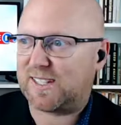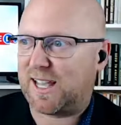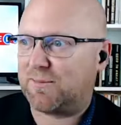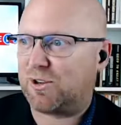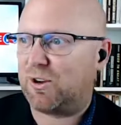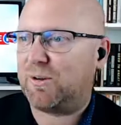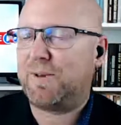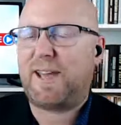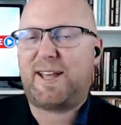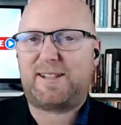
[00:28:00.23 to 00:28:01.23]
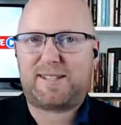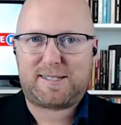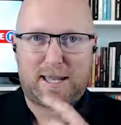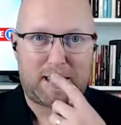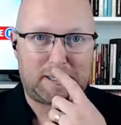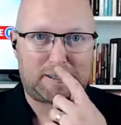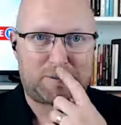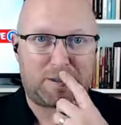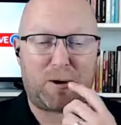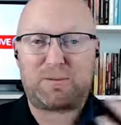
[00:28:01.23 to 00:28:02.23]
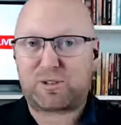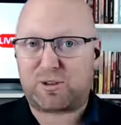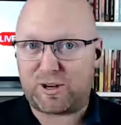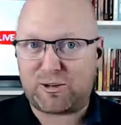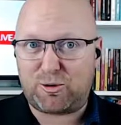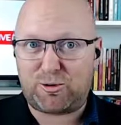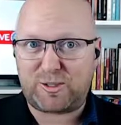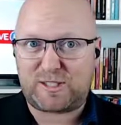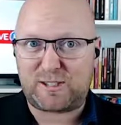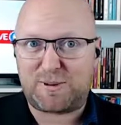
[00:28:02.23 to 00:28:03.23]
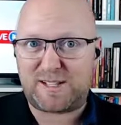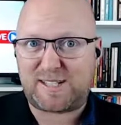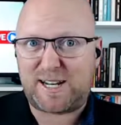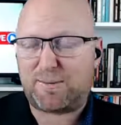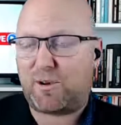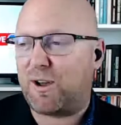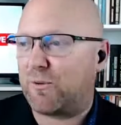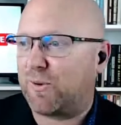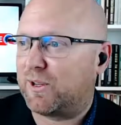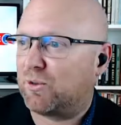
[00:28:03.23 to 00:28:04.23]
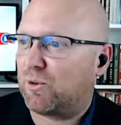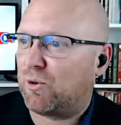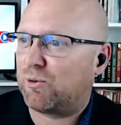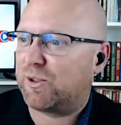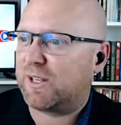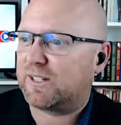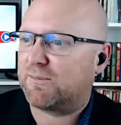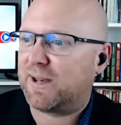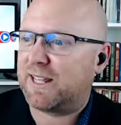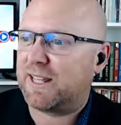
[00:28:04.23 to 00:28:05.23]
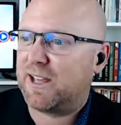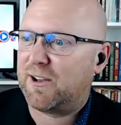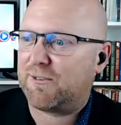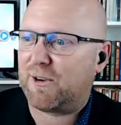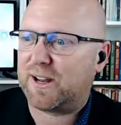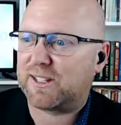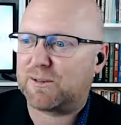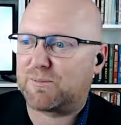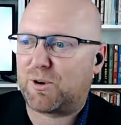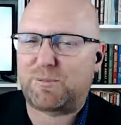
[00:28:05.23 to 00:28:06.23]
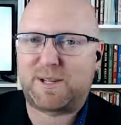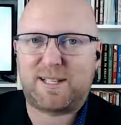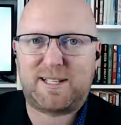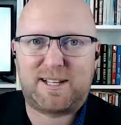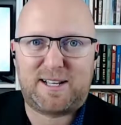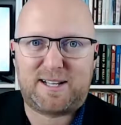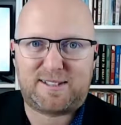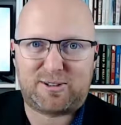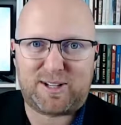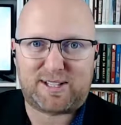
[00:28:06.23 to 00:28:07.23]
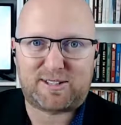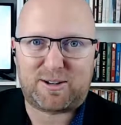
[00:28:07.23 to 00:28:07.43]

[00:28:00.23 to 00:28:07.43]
same time. I'm Scotty North. This has been Zenium Live, where we talk all things money, finance, and property. Till next